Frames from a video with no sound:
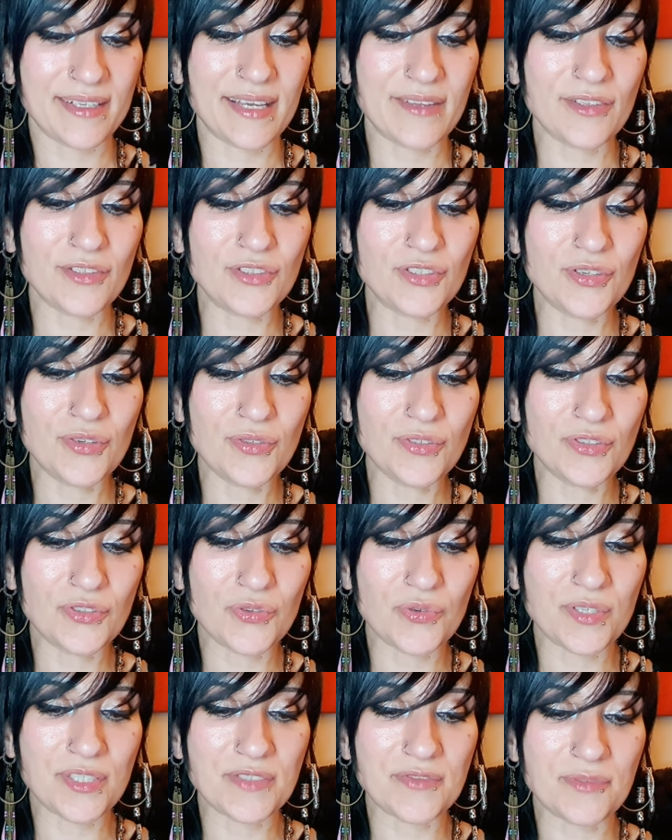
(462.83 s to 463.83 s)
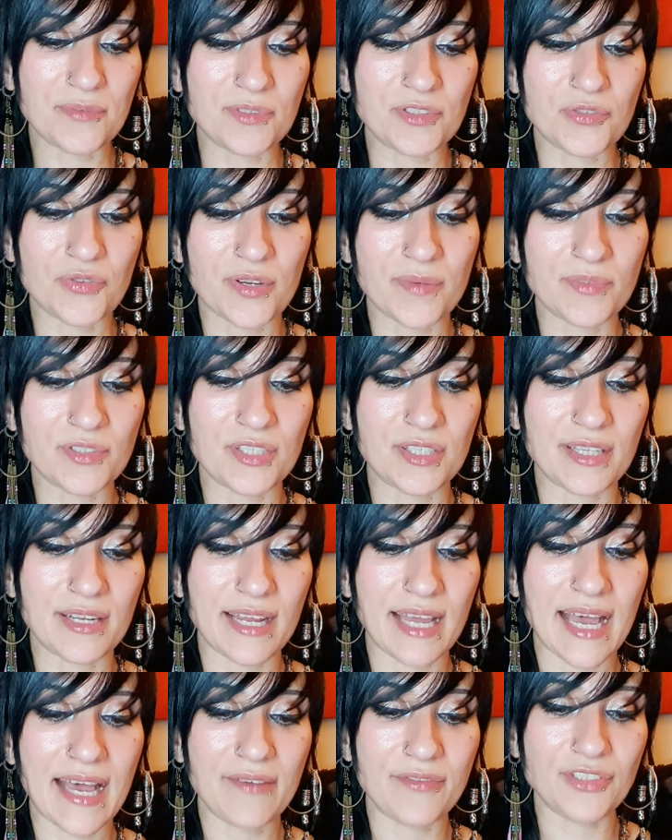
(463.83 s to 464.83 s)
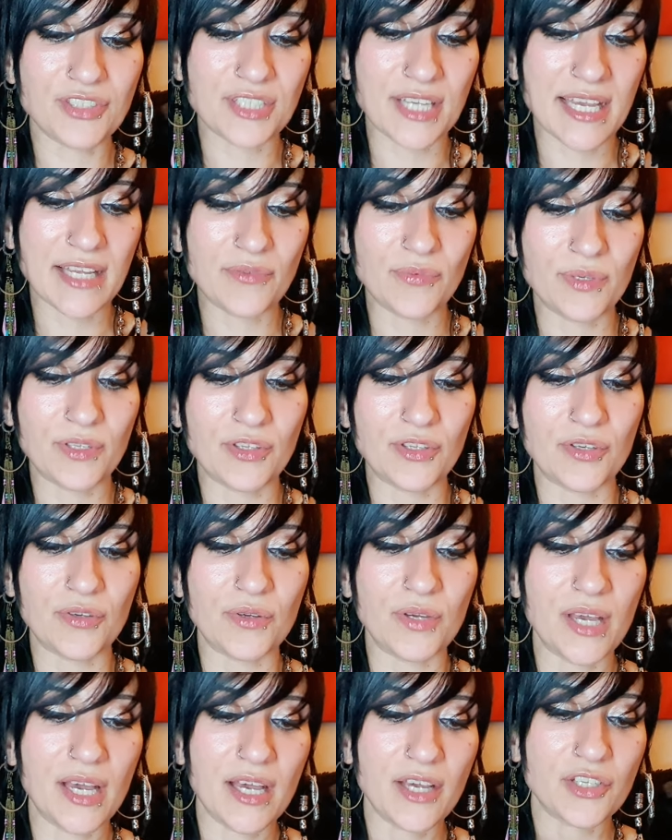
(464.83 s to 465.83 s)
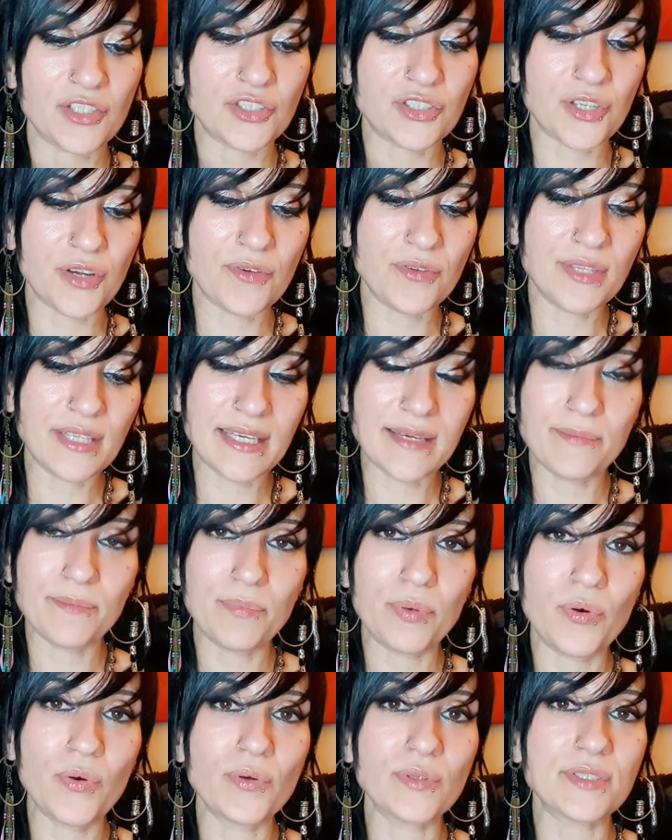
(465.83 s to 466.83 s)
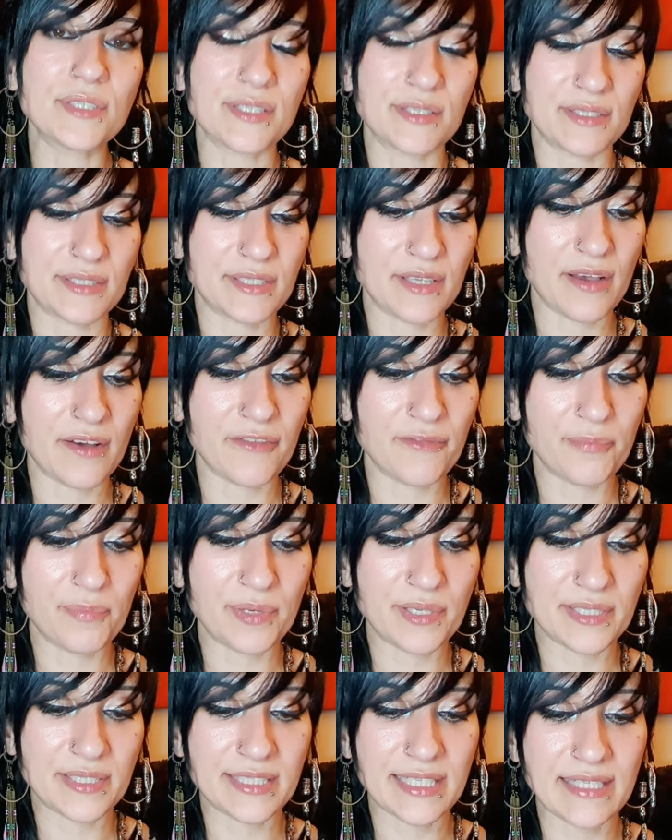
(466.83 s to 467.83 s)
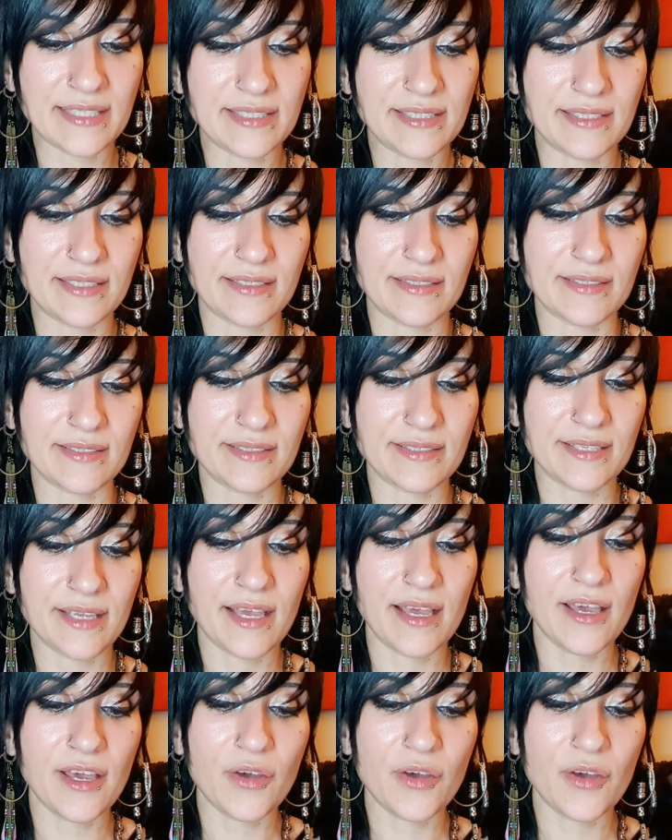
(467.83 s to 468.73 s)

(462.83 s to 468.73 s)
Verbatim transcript: Now, the two stories from Scripture that I have shared with you show the importance of persistence.